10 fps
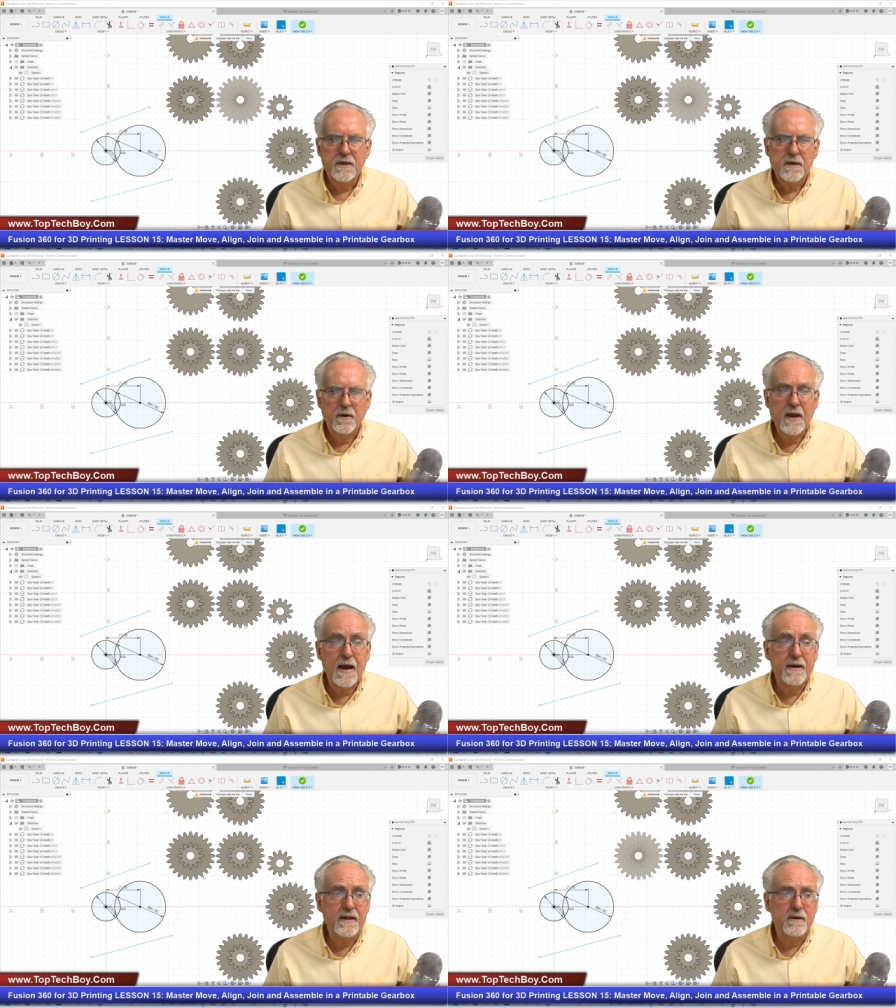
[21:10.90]
Okay,
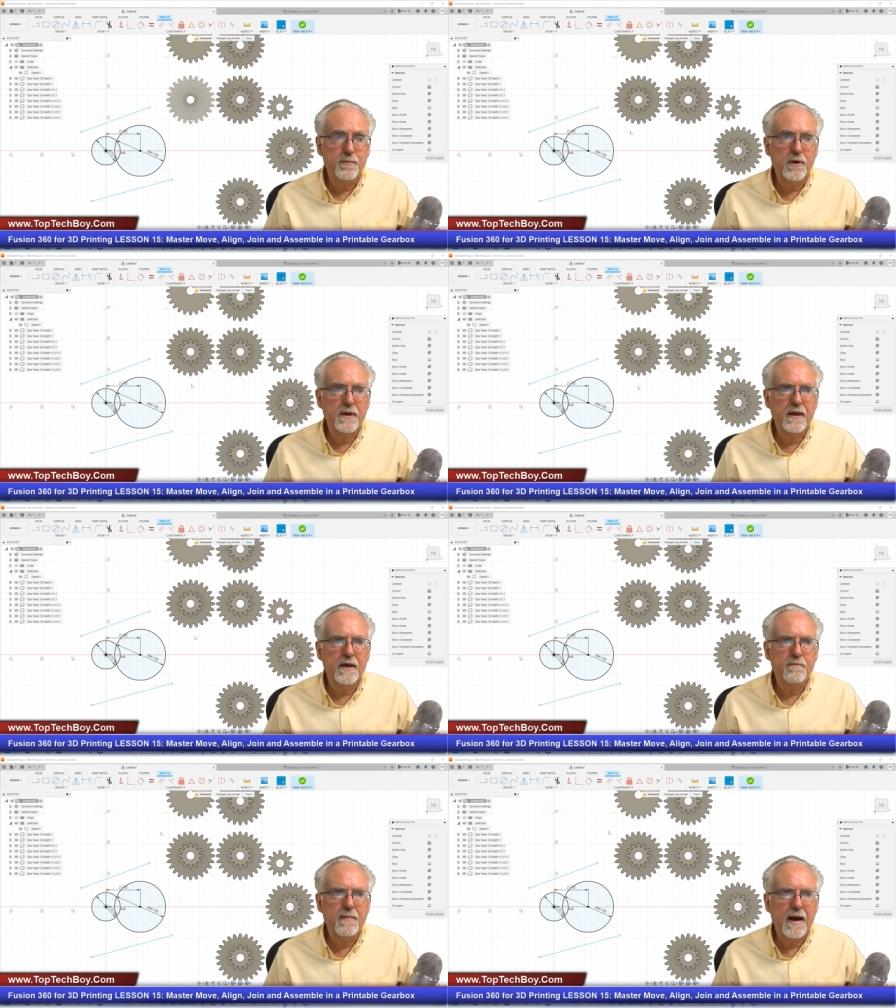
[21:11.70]
I need to put
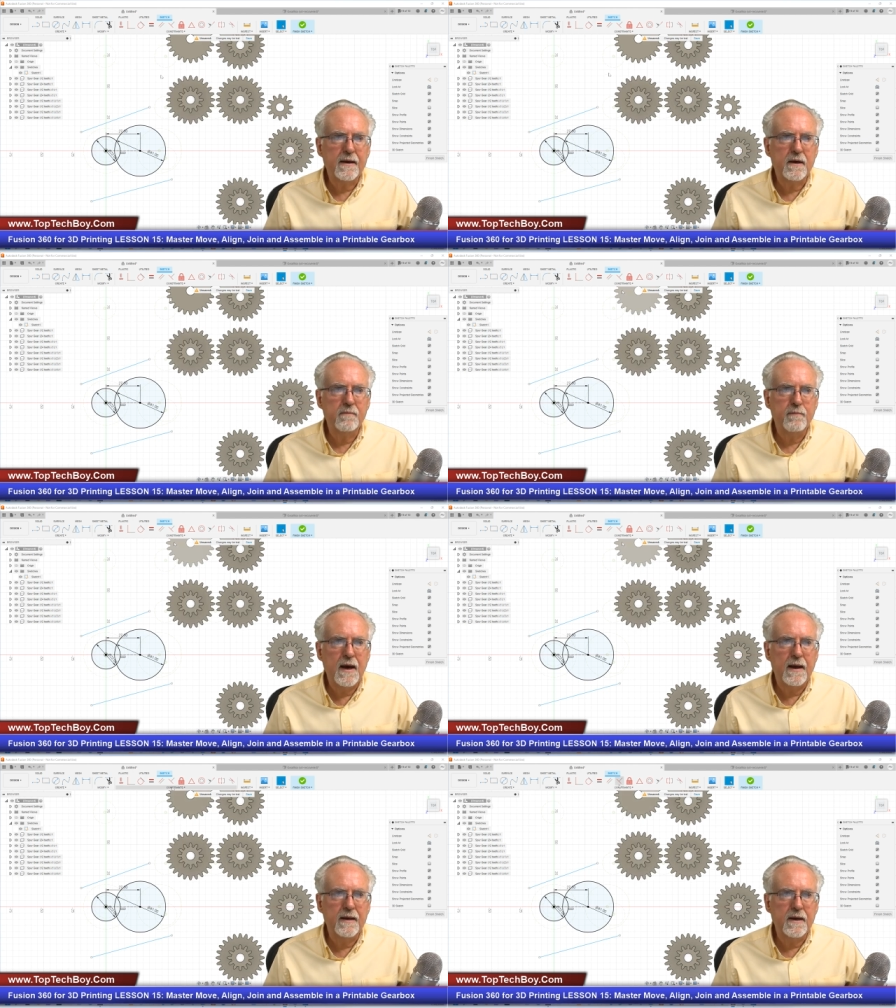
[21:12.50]
in my,
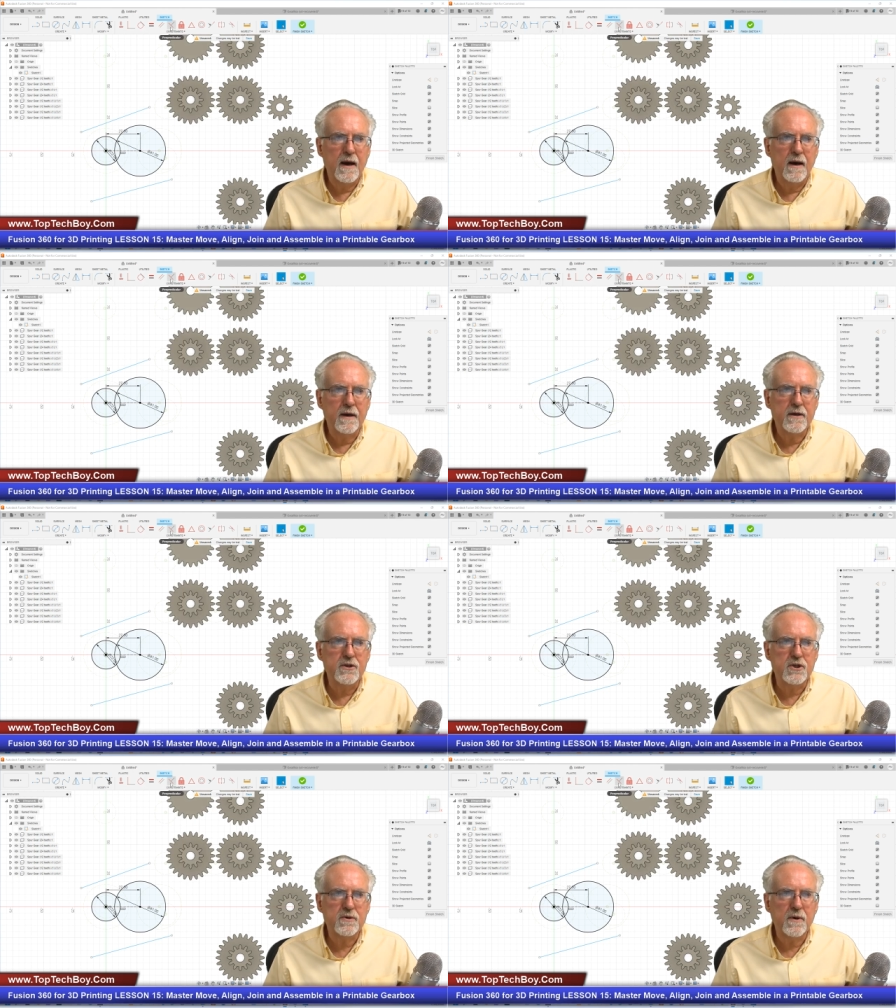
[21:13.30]
my uh,
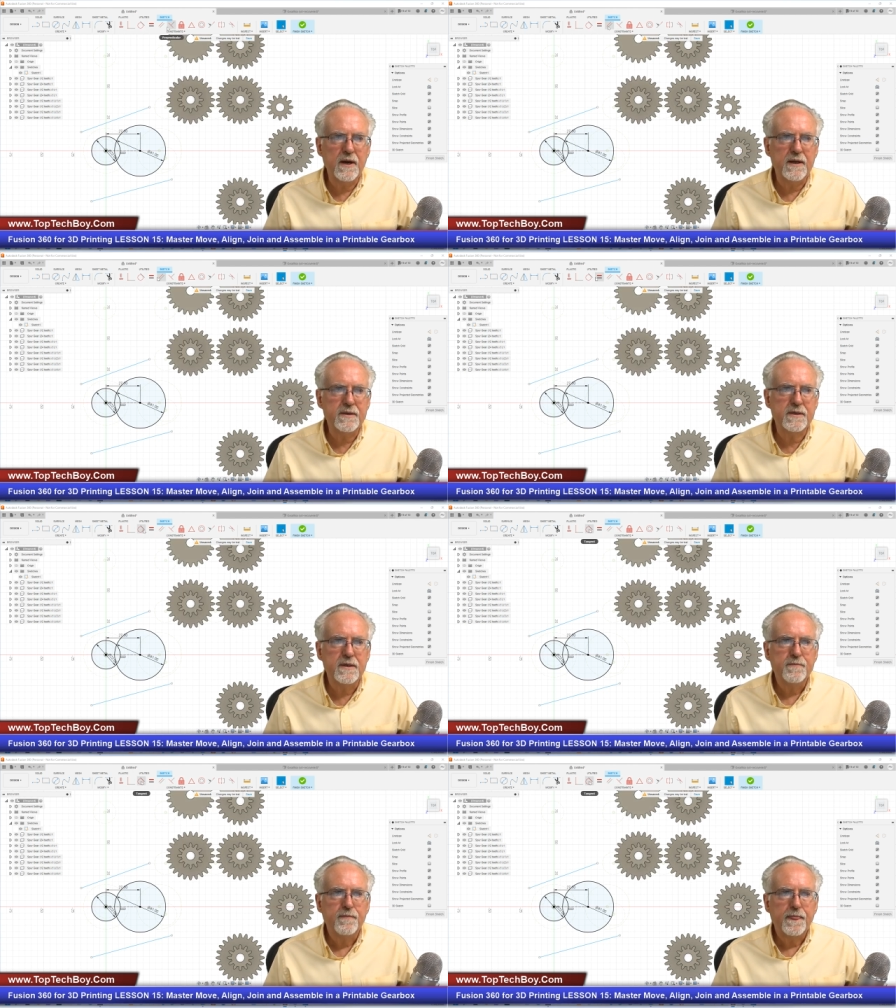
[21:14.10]

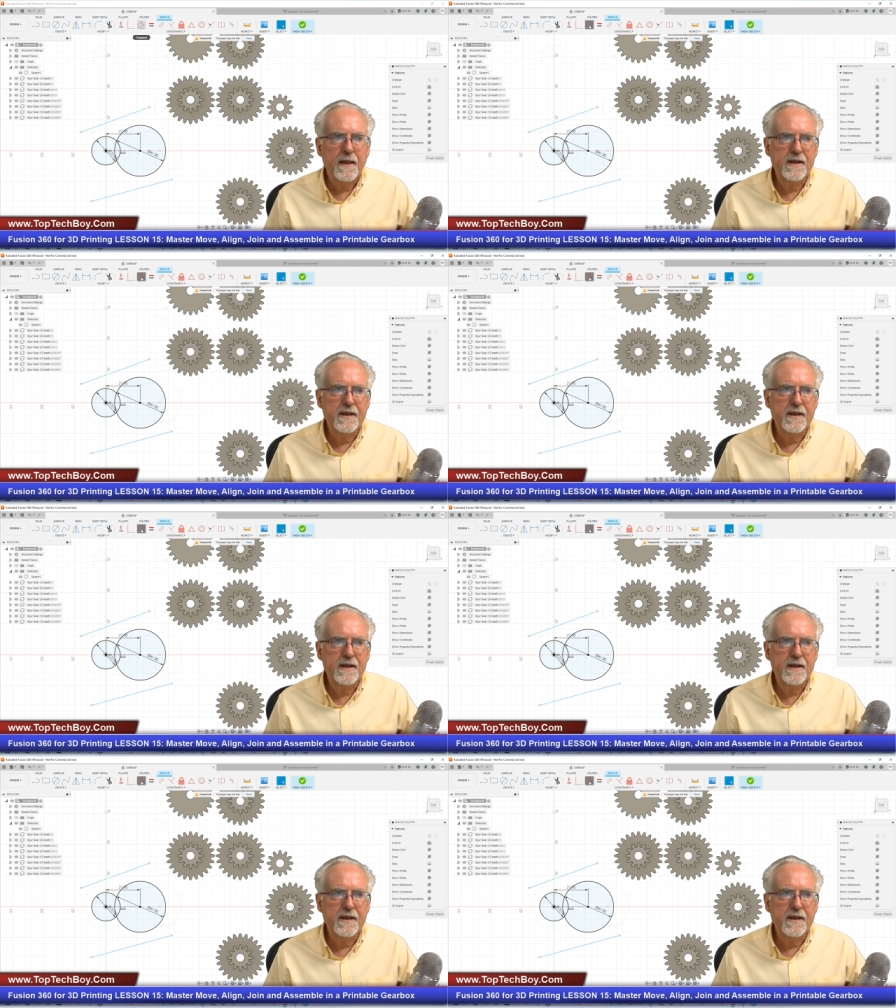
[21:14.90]
constraints.